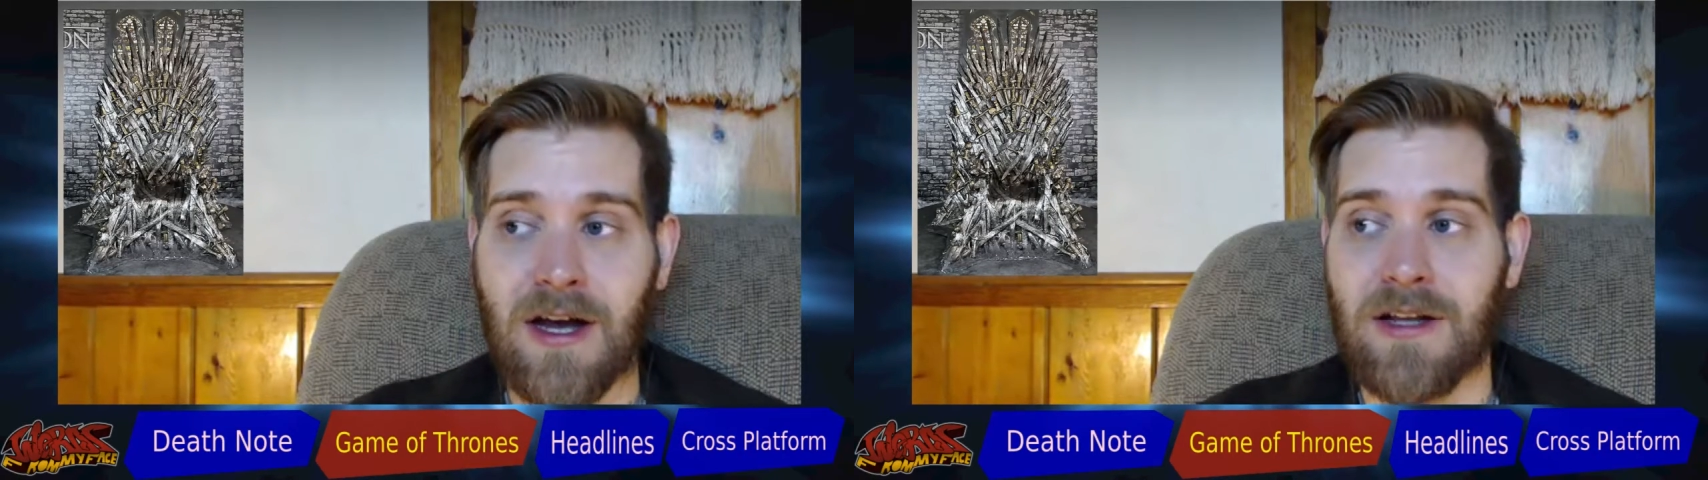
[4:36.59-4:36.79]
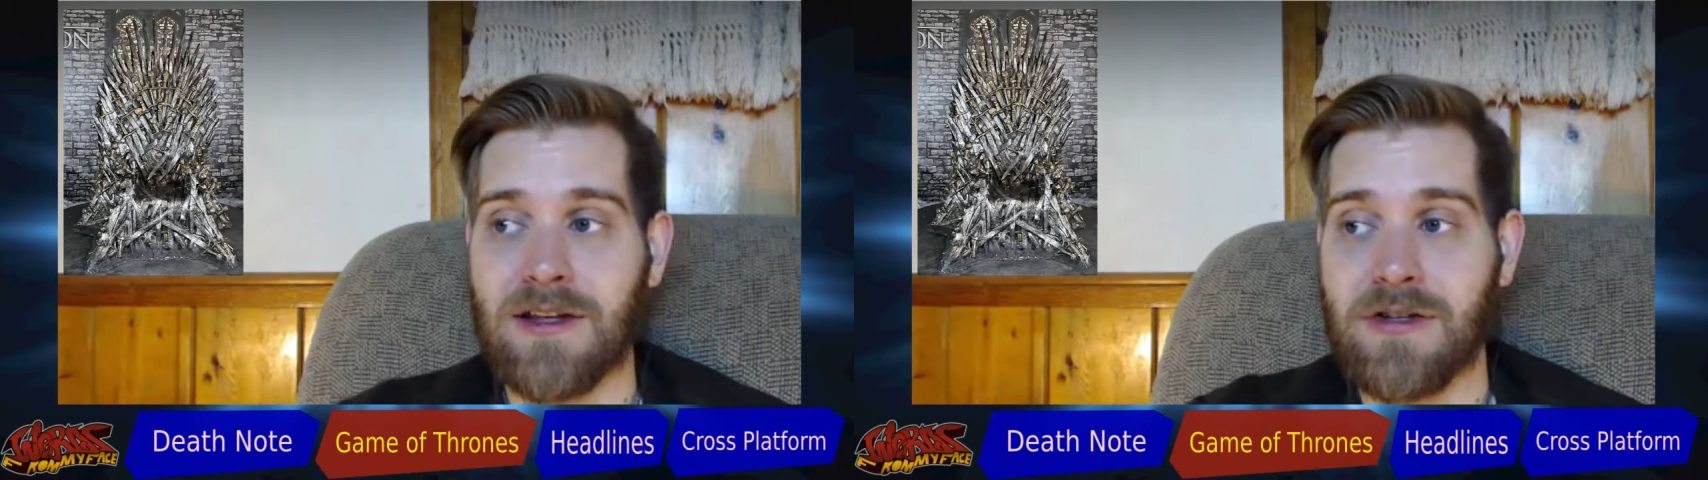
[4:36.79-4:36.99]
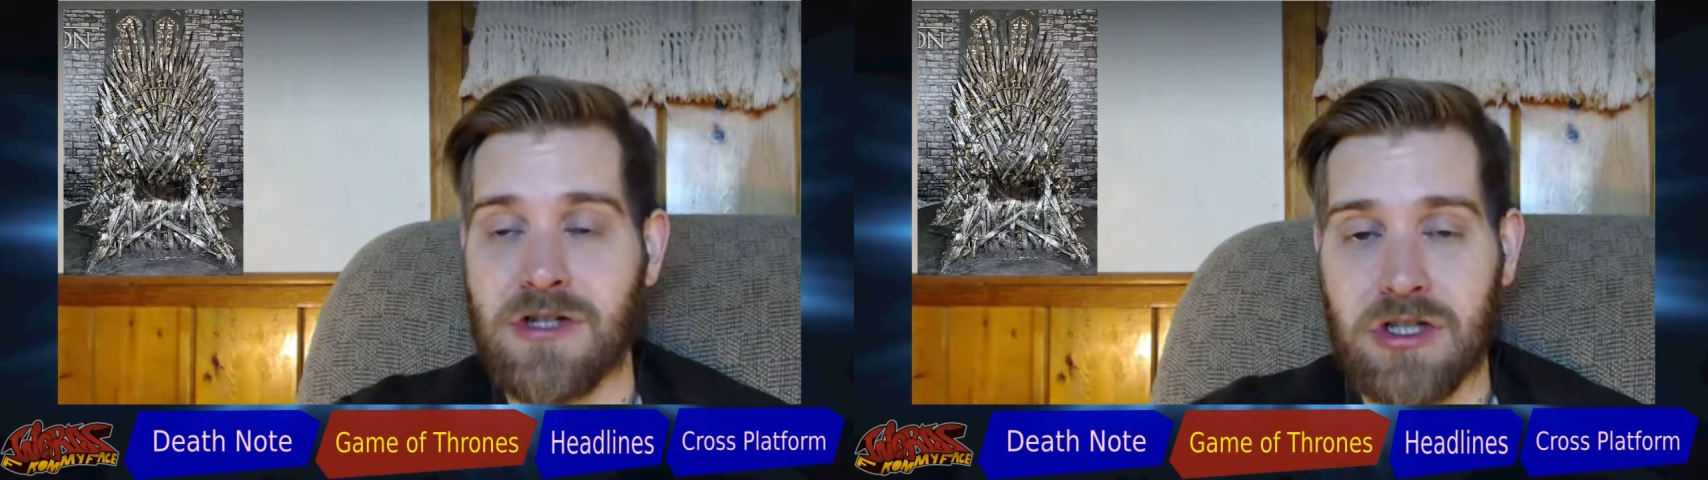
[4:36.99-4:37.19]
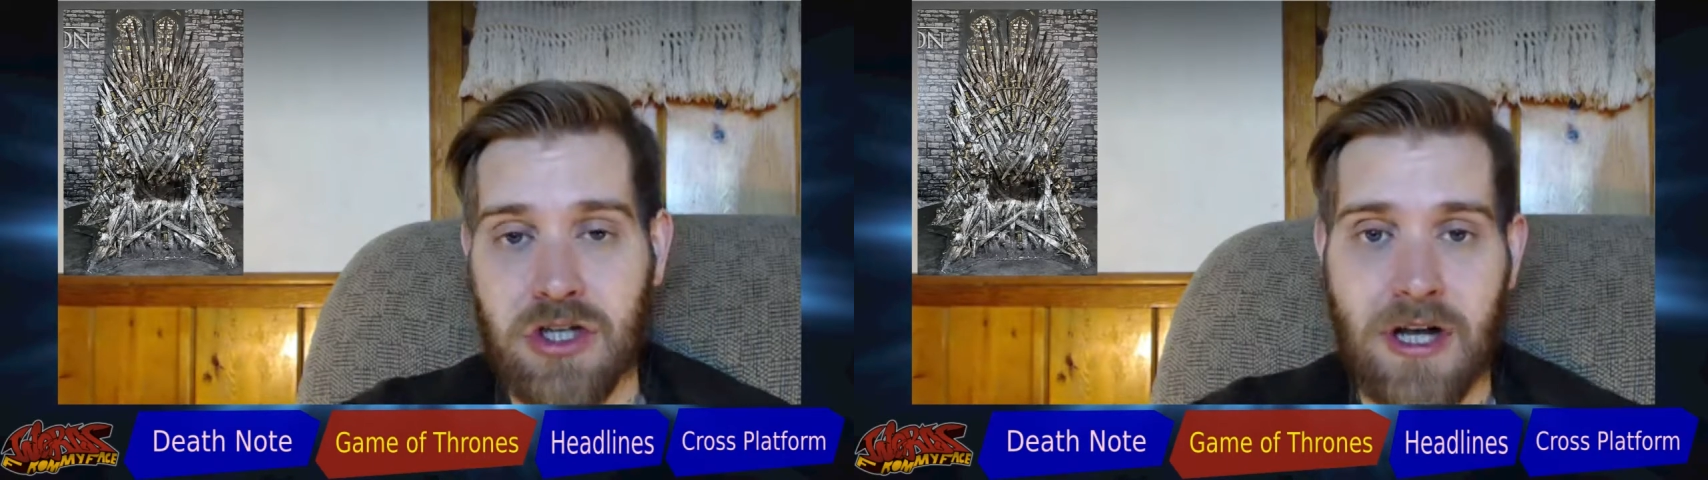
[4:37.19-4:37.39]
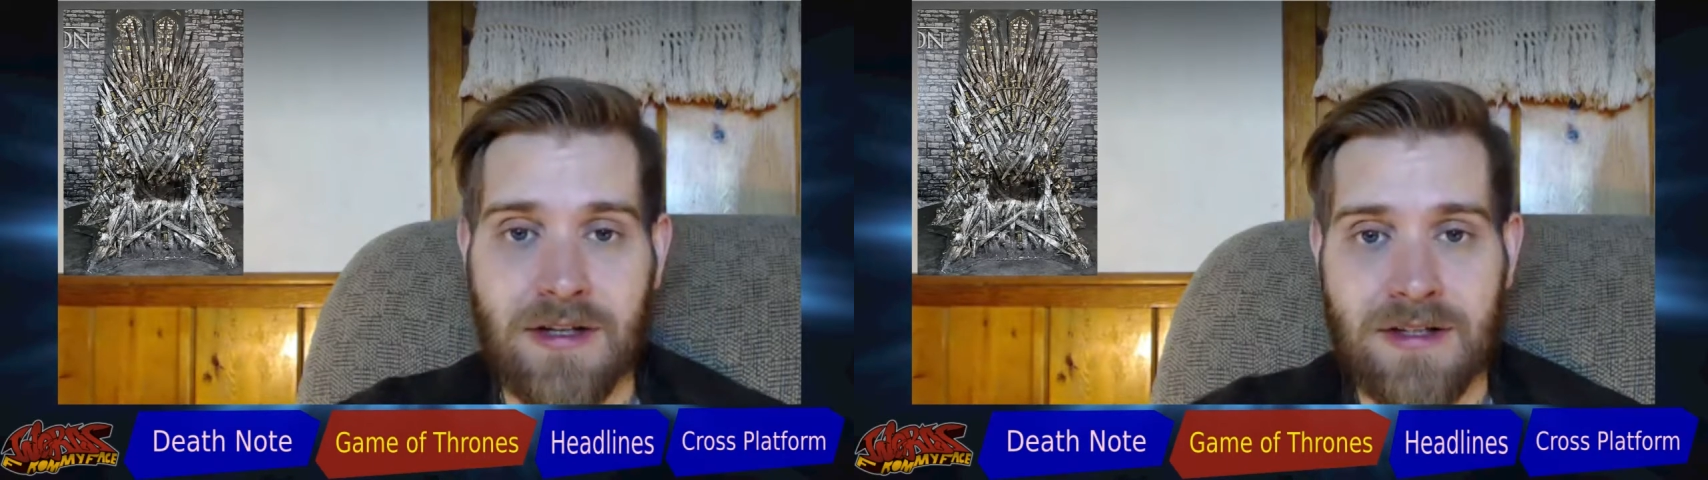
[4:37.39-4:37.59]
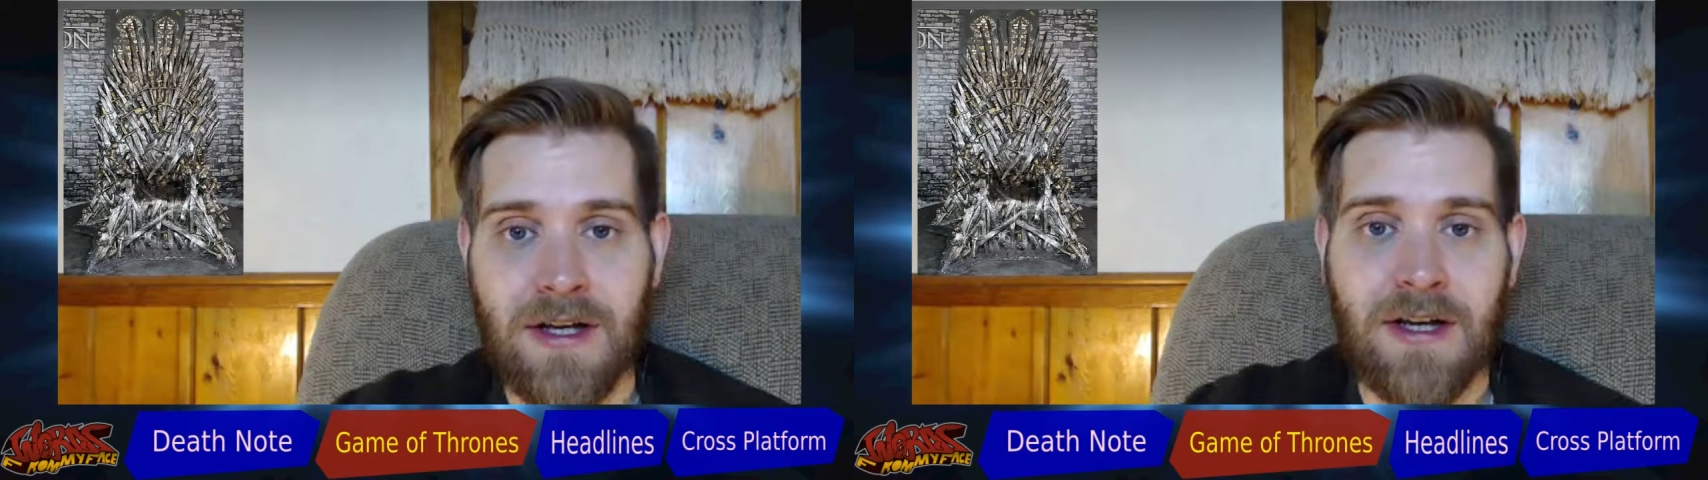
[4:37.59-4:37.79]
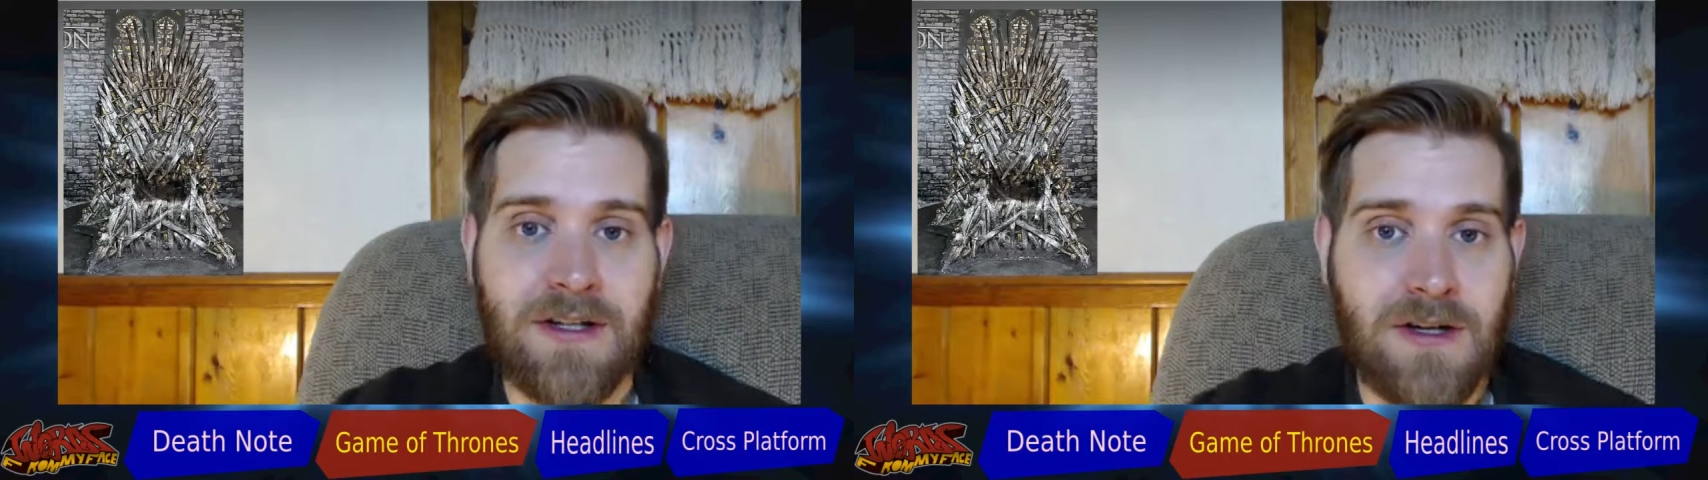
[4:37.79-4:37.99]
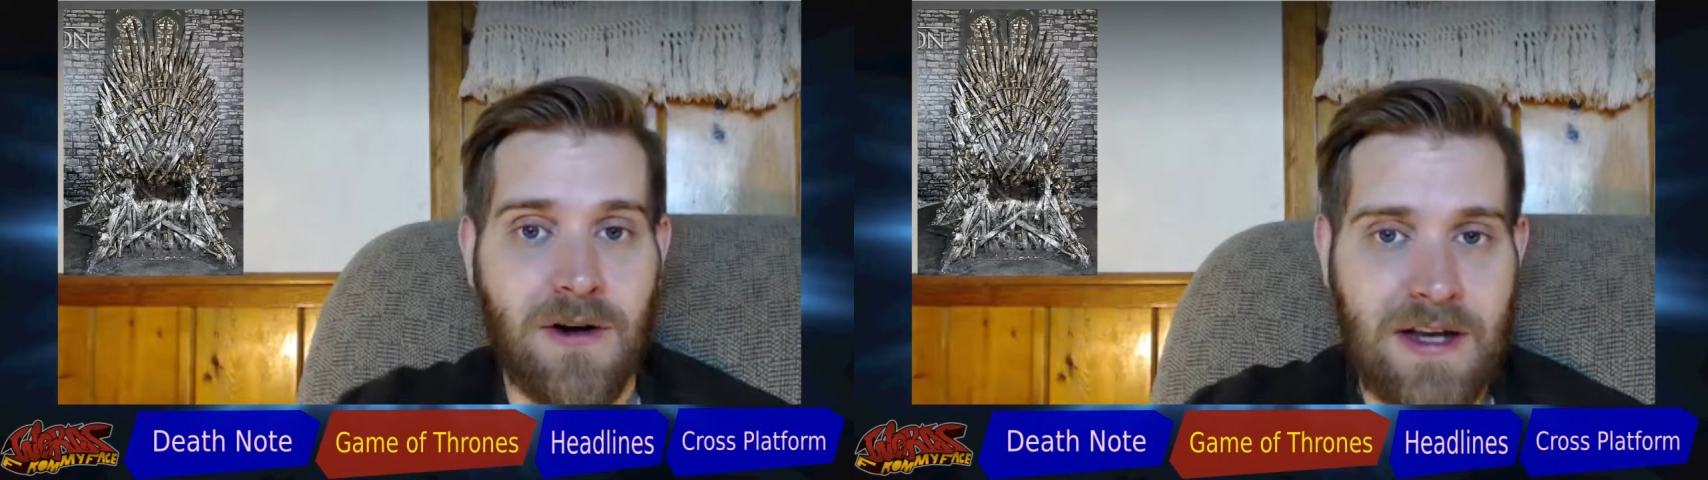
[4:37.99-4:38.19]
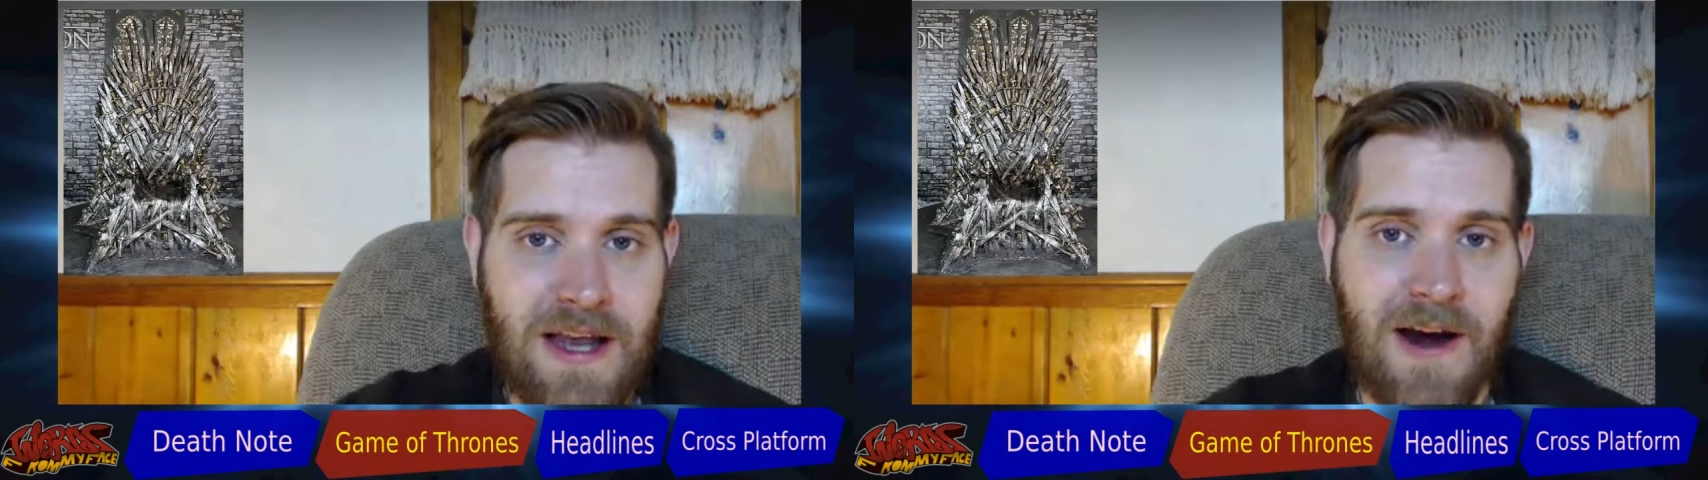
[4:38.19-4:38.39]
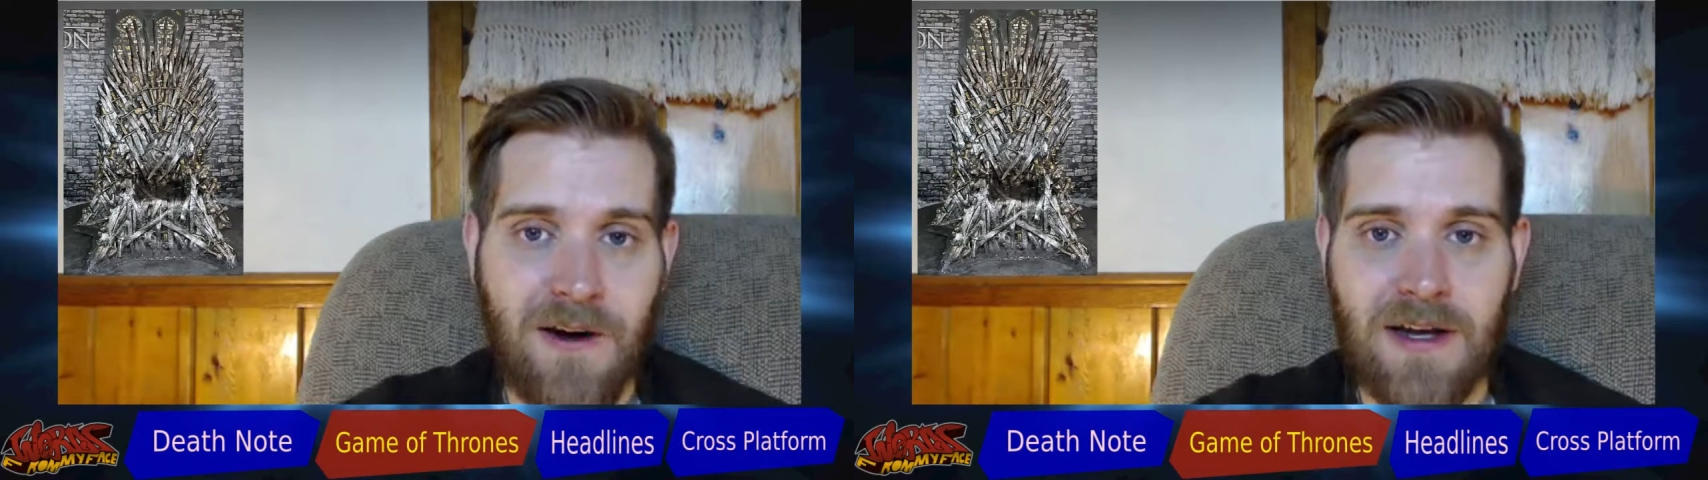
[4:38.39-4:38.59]
a legit
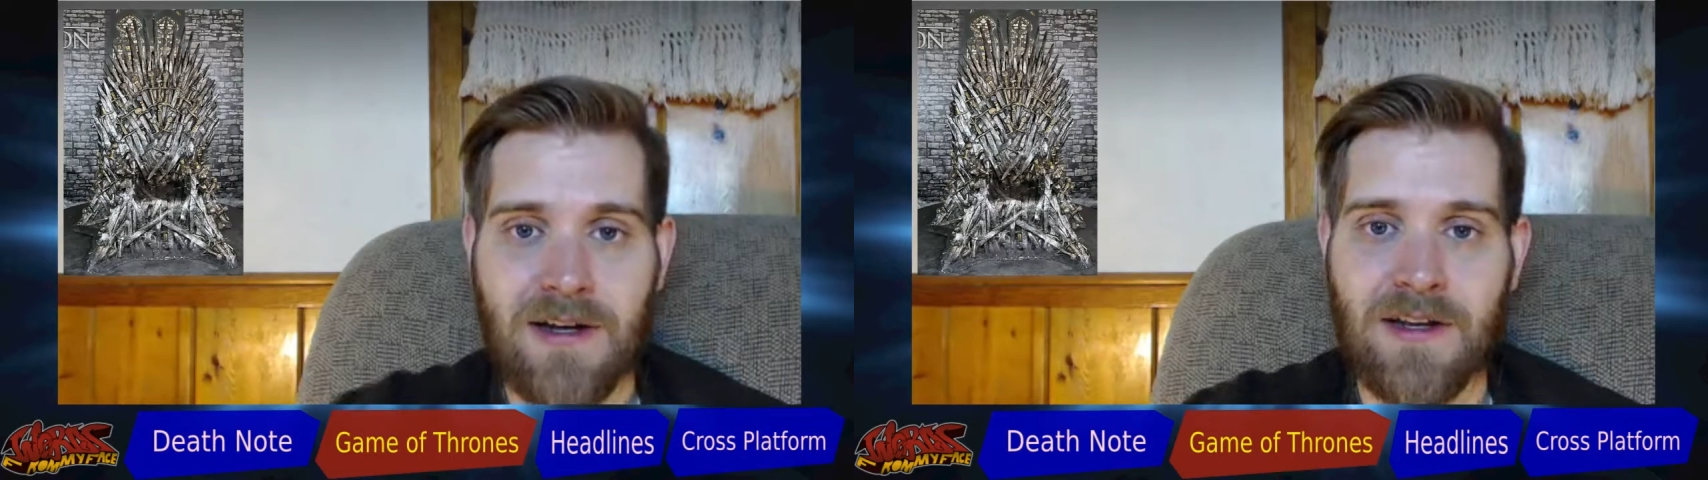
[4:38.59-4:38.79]
Targaryen.